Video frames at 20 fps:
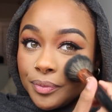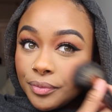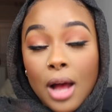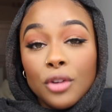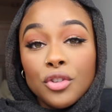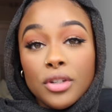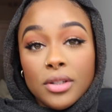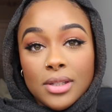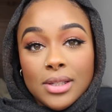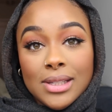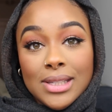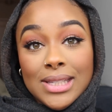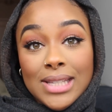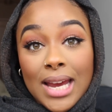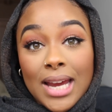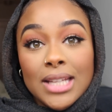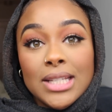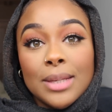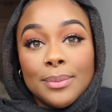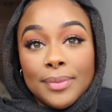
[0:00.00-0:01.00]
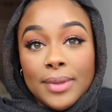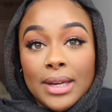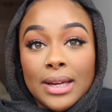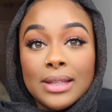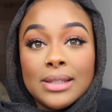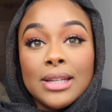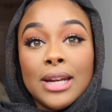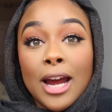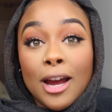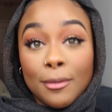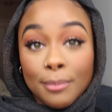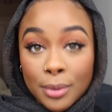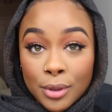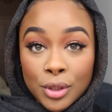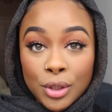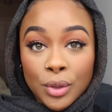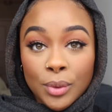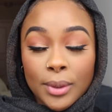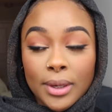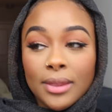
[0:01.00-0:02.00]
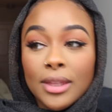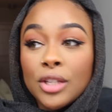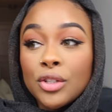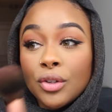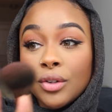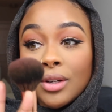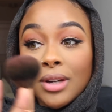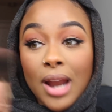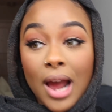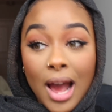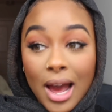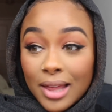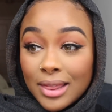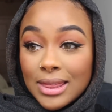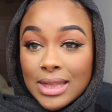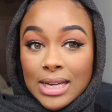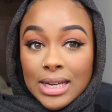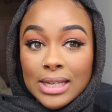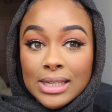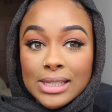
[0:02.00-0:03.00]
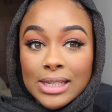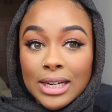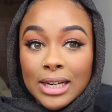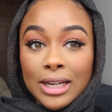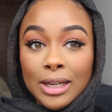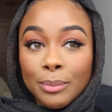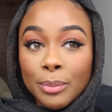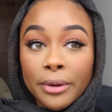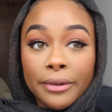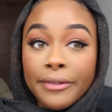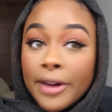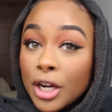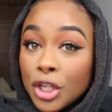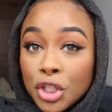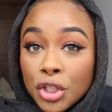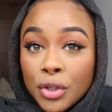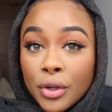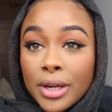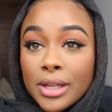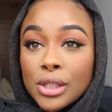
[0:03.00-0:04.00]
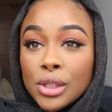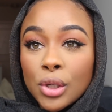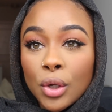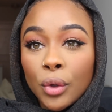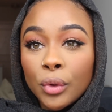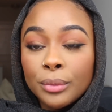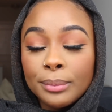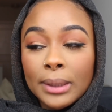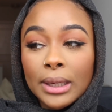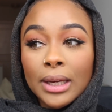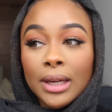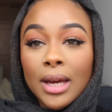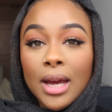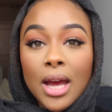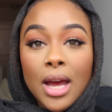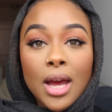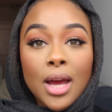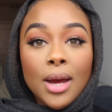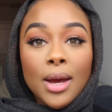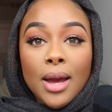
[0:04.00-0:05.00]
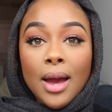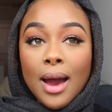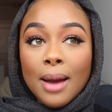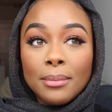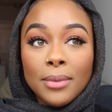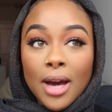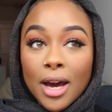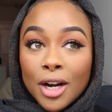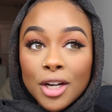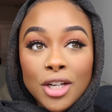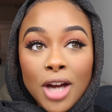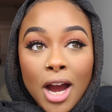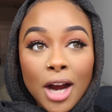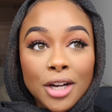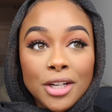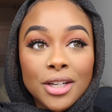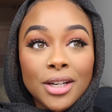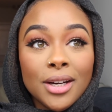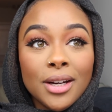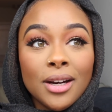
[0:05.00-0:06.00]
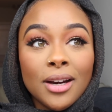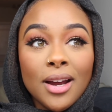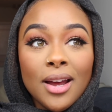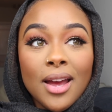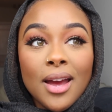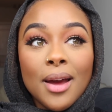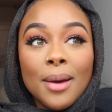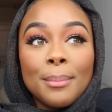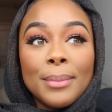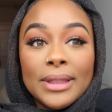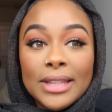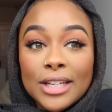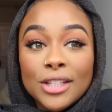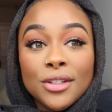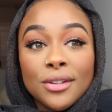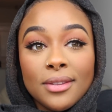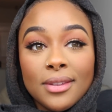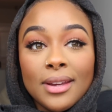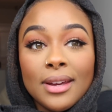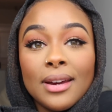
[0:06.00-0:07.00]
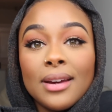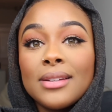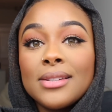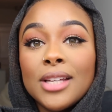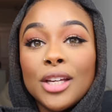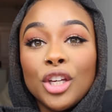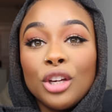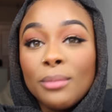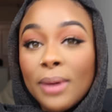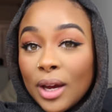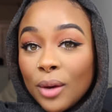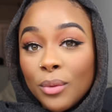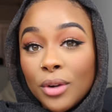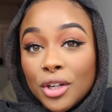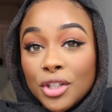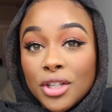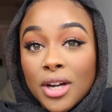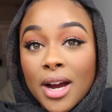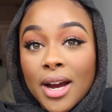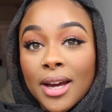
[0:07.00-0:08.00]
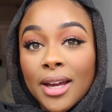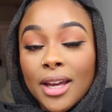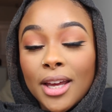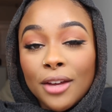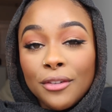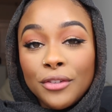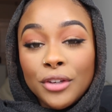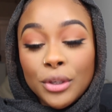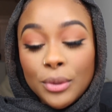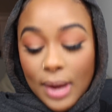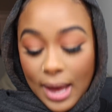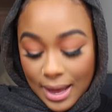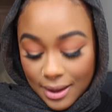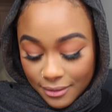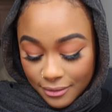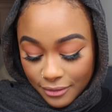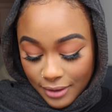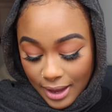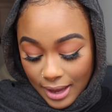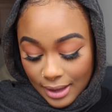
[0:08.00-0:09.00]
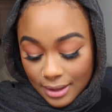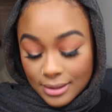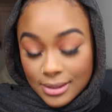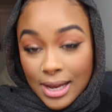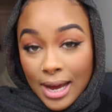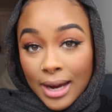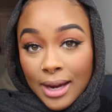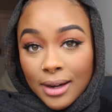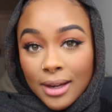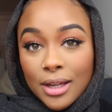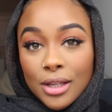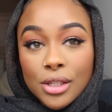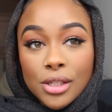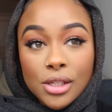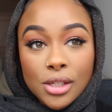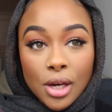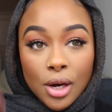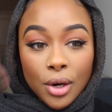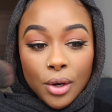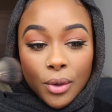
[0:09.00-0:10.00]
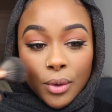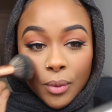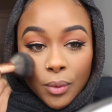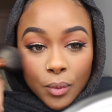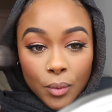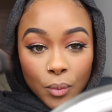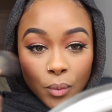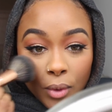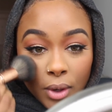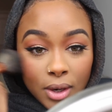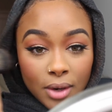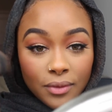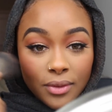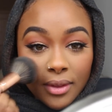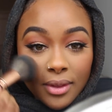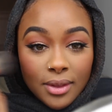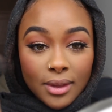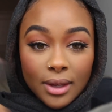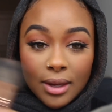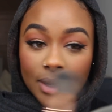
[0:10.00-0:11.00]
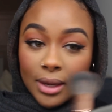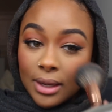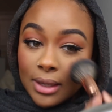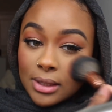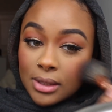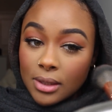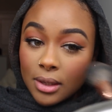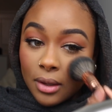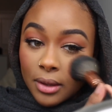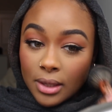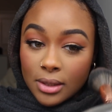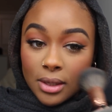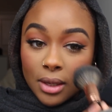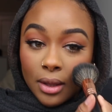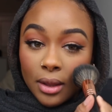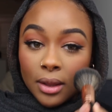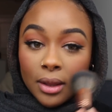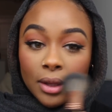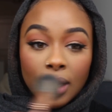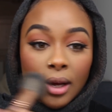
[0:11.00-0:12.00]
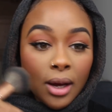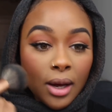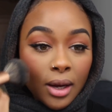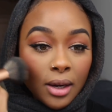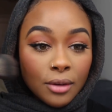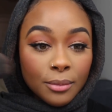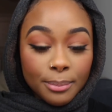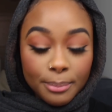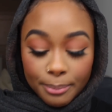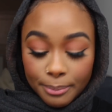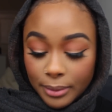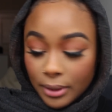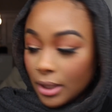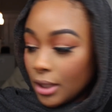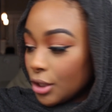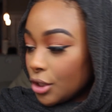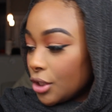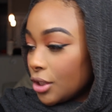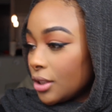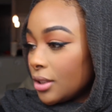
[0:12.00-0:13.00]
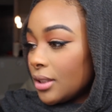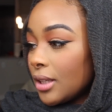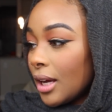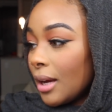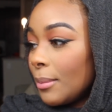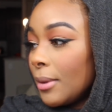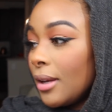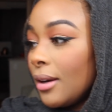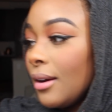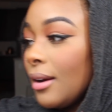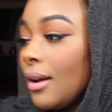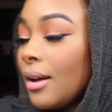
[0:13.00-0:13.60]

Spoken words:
I'll just say some things that I've been doing. These are not things that any professional has told me. I'm not a doctor, but these are things that you might want to try if you have anxiety. So one of the things, oh, that's a lot of blush, damn it.